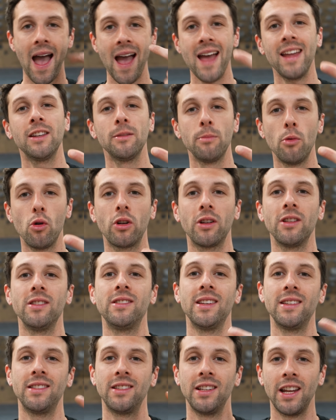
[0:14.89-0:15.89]
and more
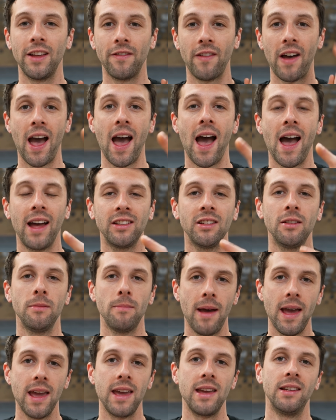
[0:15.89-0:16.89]
consistent if I hadn't
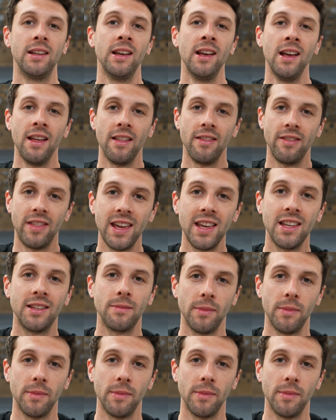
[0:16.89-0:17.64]
made these